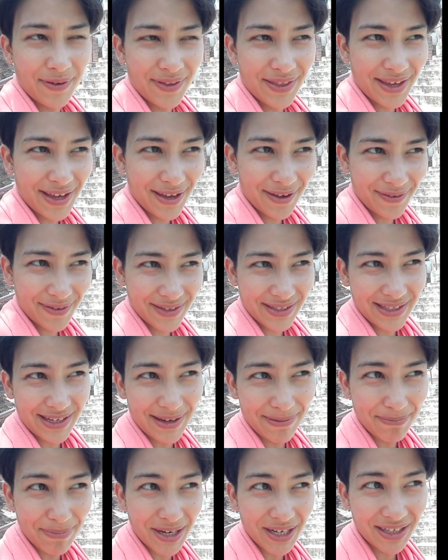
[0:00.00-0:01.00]
over there, there's
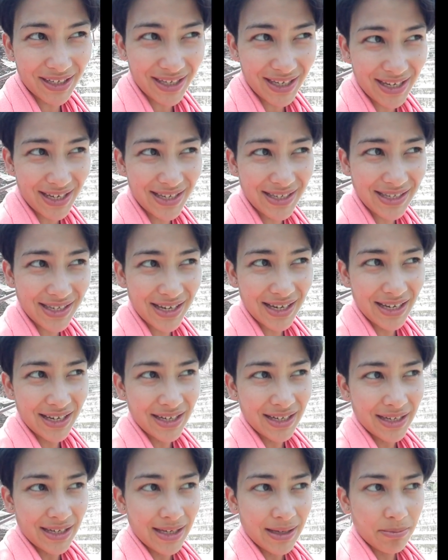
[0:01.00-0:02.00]
like monkeys.
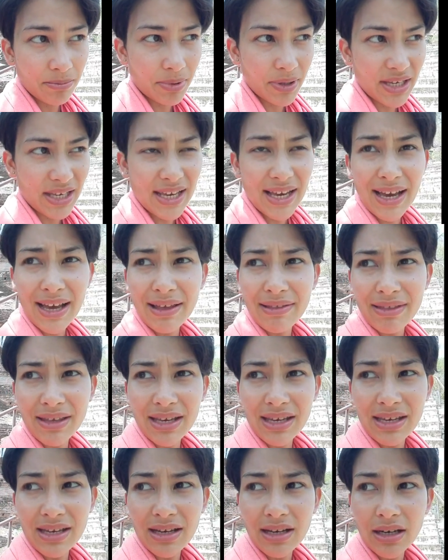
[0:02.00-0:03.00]
But yeah,
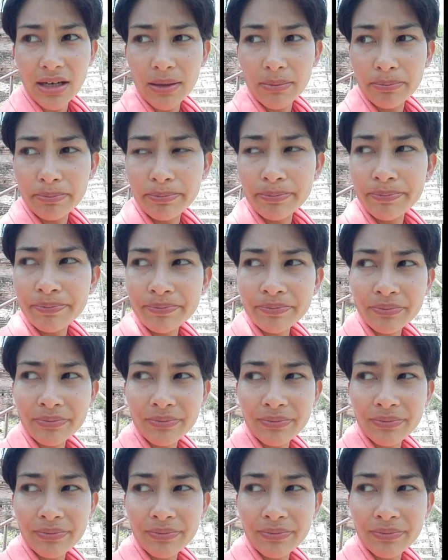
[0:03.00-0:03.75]
the um,